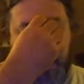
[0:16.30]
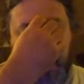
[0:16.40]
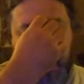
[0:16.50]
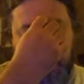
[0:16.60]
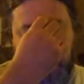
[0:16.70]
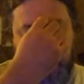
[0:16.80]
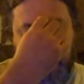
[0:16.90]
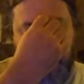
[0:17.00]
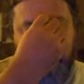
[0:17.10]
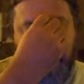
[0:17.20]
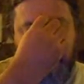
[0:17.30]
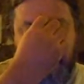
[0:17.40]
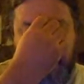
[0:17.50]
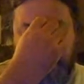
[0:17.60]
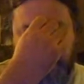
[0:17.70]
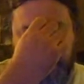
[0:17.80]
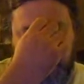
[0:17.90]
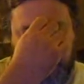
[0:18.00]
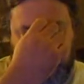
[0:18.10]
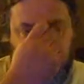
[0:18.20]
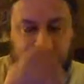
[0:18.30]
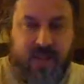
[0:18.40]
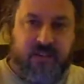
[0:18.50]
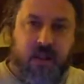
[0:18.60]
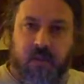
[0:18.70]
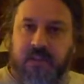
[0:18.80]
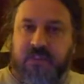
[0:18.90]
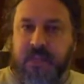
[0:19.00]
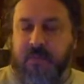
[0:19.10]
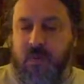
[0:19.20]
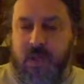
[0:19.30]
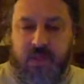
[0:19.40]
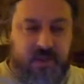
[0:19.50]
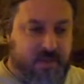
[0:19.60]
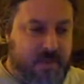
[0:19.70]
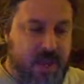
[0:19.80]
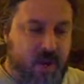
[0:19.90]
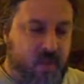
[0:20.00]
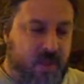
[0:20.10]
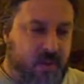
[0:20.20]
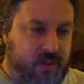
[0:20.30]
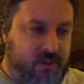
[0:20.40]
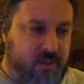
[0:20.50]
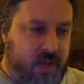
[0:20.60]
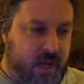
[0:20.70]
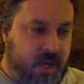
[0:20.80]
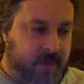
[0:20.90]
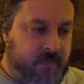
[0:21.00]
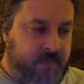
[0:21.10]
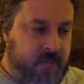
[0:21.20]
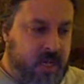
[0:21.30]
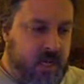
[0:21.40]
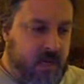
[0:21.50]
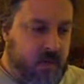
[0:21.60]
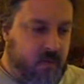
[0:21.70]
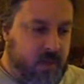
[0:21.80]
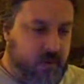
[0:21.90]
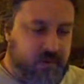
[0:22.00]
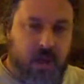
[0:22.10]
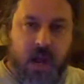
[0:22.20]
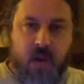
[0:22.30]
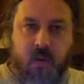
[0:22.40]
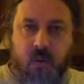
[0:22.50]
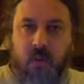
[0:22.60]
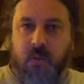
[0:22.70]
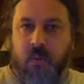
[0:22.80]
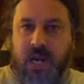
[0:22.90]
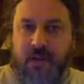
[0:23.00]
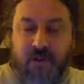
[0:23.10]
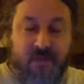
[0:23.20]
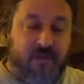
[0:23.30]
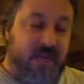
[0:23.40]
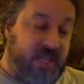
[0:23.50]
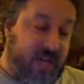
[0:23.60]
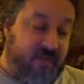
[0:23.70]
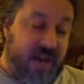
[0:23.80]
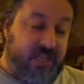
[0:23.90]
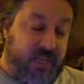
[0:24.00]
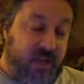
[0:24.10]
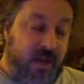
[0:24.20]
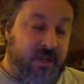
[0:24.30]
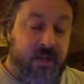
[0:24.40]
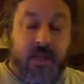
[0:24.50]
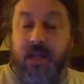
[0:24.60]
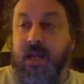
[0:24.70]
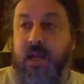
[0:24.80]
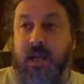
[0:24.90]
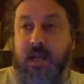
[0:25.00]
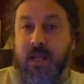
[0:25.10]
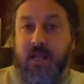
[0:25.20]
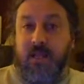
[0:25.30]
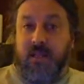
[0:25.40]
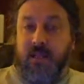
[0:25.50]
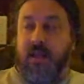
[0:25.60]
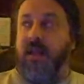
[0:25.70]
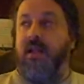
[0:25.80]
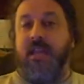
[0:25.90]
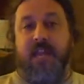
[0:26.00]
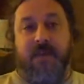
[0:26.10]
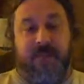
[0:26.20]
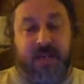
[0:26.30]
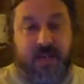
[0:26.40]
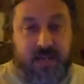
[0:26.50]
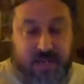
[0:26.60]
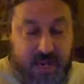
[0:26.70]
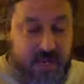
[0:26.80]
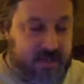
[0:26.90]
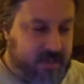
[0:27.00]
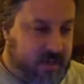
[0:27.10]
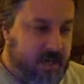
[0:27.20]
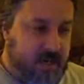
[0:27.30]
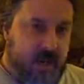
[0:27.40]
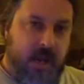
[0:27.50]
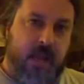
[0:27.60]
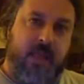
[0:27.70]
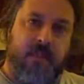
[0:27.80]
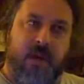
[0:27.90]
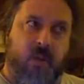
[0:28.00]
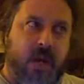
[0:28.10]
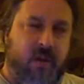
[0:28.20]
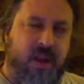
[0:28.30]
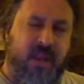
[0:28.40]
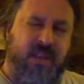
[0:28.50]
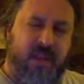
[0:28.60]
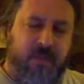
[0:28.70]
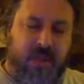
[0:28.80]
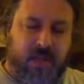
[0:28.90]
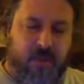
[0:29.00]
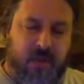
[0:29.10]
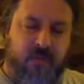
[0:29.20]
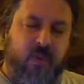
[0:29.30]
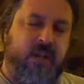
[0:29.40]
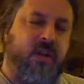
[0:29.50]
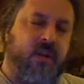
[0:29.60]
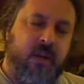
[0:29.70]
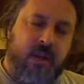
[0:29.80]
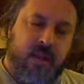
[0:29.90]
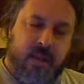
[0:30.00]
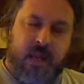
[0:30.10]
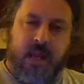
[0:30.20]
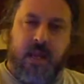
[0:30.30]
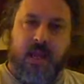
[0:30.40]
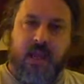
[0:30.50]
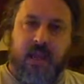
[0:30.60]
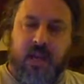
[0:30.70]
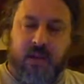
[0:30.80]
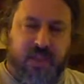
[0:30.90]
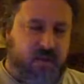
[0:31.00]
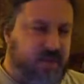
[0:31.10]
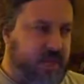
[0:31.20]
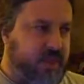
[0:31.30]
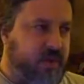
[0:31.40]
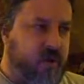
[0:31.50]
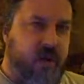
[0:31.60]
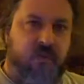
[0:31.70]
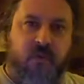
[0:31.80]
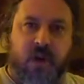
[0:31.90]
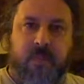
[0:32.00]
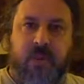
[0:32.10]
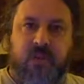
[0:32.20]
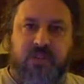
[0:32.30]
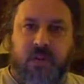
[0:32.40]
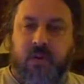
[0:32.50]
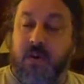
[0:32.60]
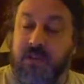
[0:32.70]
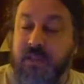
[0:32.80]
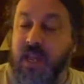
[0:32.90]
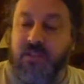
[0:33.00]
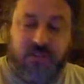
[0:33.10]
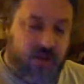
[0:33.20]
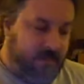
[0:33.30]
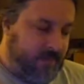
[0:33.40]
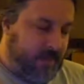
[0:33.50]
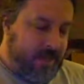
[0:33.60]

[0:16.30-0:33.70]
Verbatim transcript: Uh, but I'm up to a person who likes all different types of weather. It doesn't matter whether it's uh, whether it's hot, cold, or whatever. I've, actually, I've actually gone uh, uh, camping in a tent uh, in the middle of winter, in, in the middle of winter, uh, and I think it was like 30 or 40 below zero outside. So,